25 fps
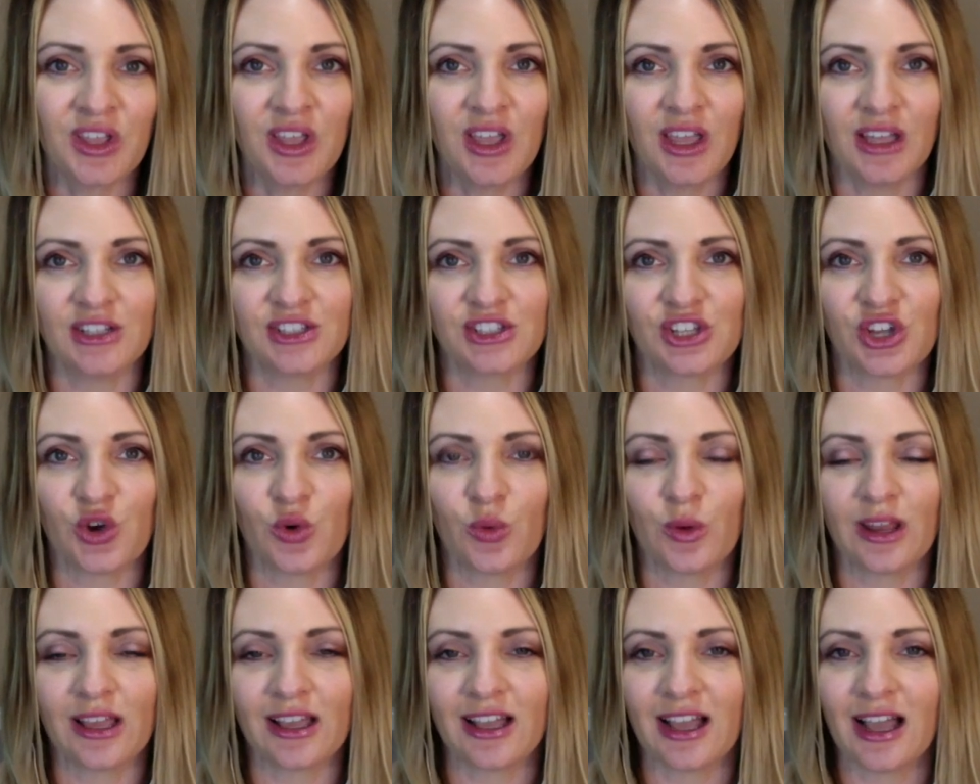And so
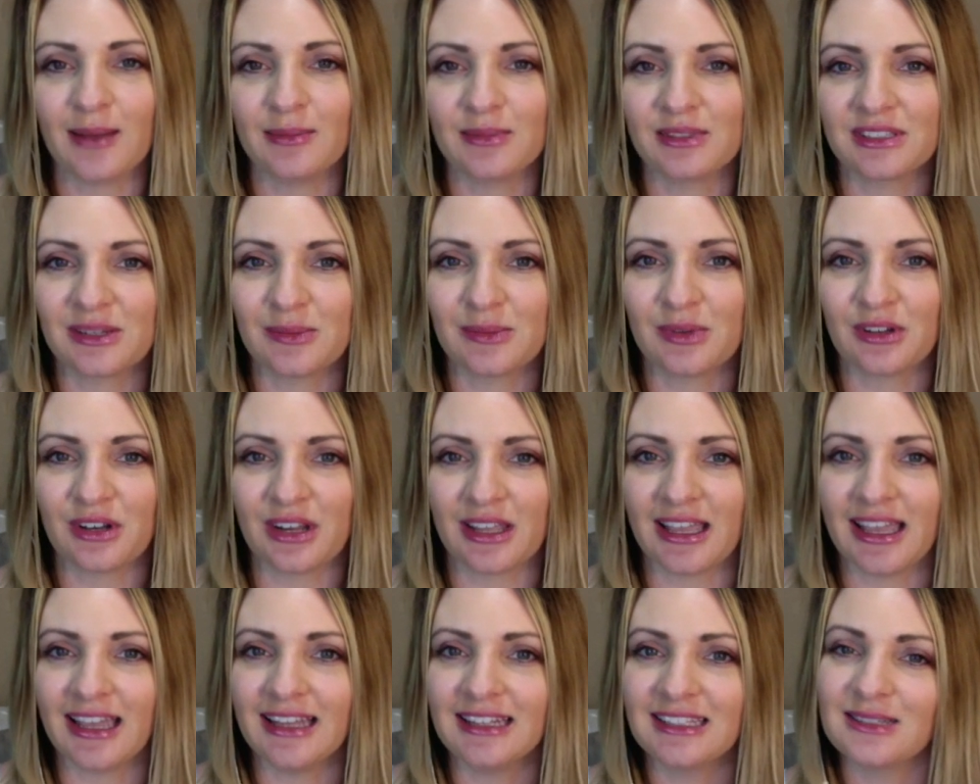when it comes to
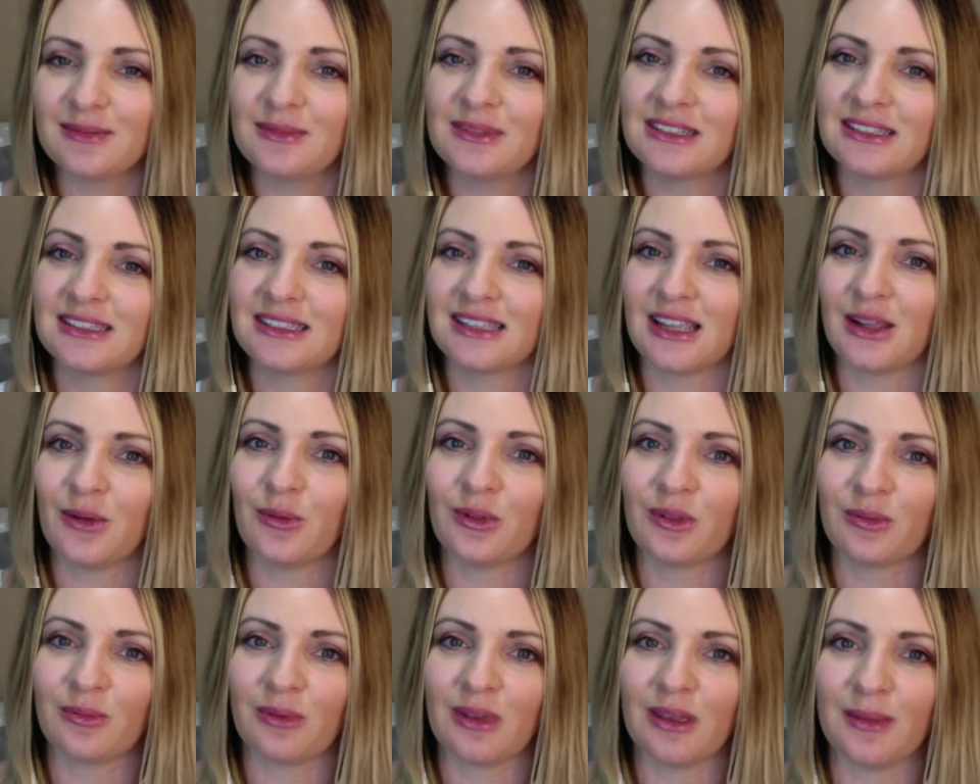building intimacy
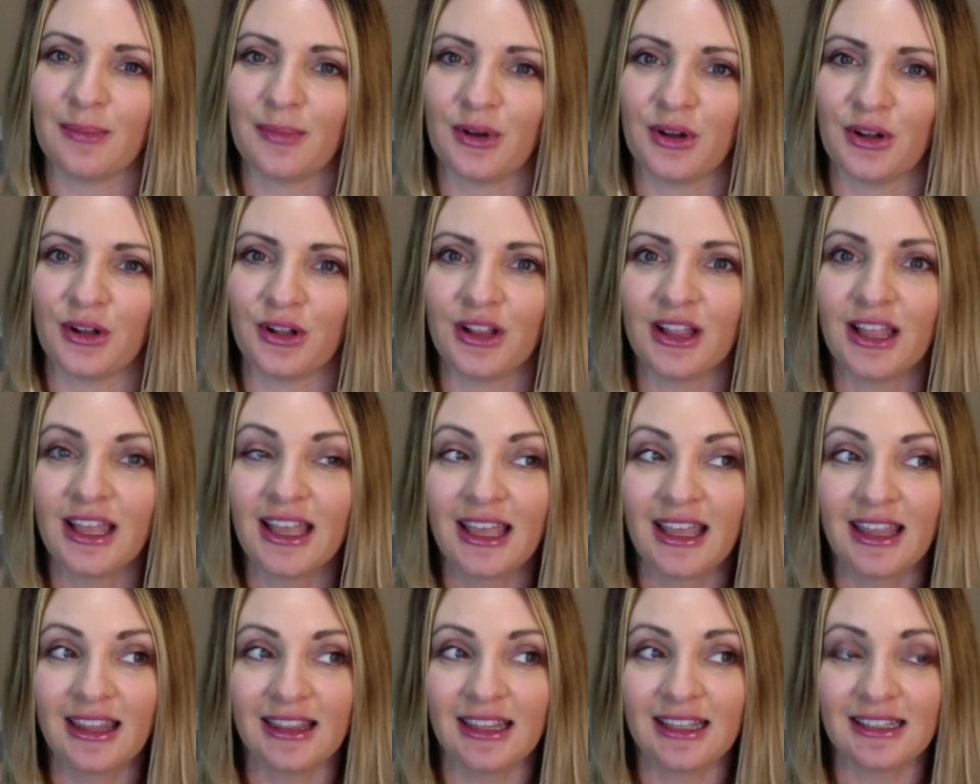with people,
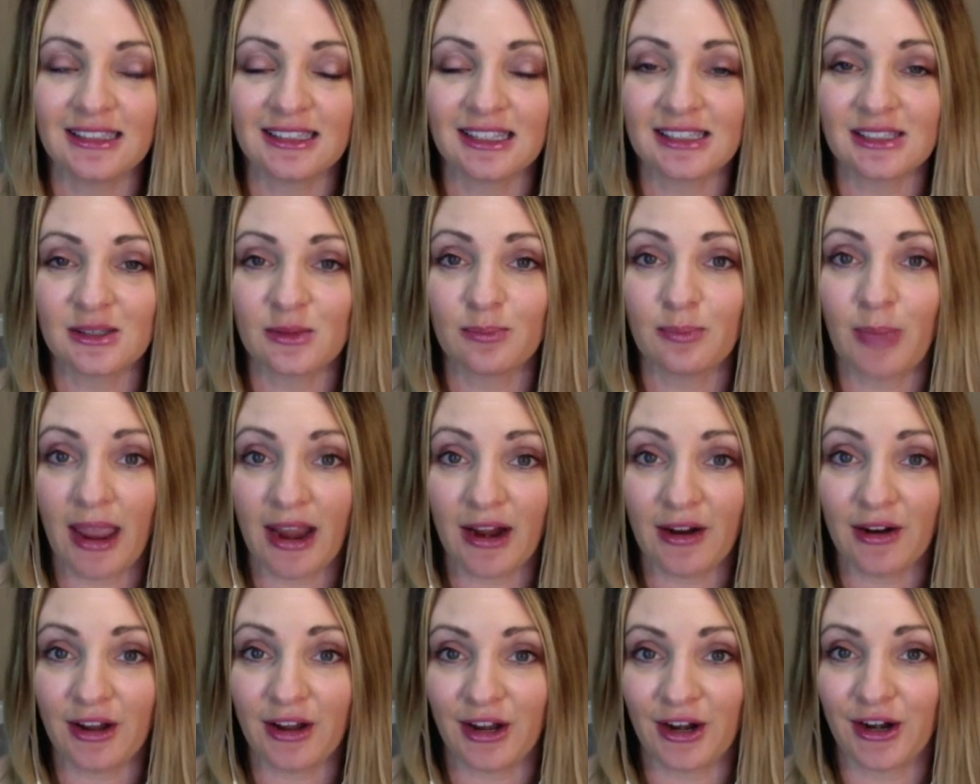this is a
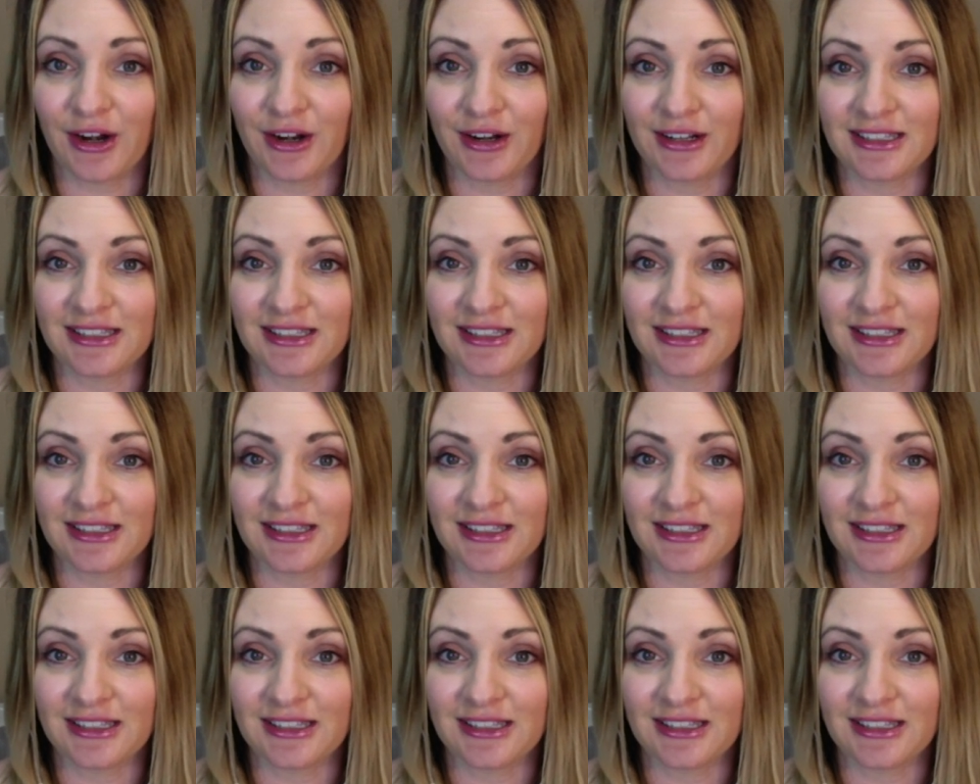barrier.